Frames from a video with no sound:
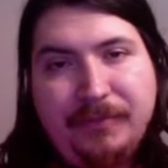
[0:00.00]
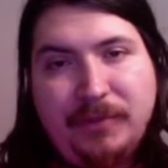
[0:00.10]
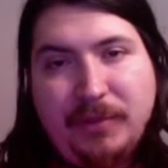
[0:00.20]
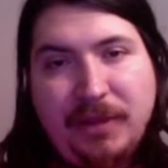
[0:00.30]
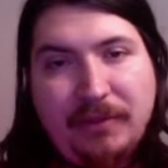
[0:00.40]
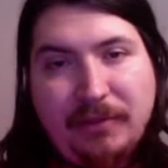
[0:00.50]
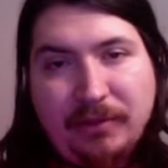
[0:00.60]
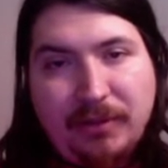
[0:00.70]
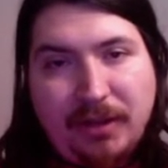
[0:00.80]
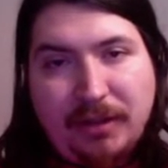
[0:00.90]
We haven't
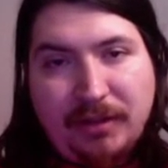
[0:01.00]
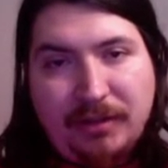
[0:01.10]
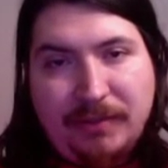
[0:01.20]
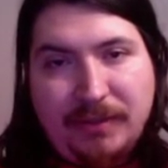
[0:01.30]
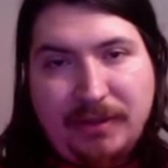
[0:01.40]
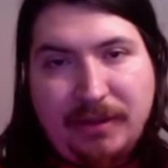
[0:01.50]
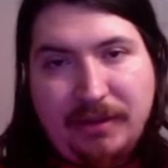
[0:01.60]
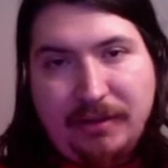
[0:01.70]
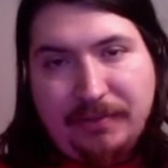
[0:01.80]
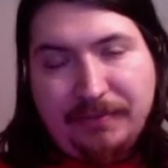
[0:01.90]
corrected this mistake
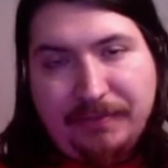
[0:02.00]
yet.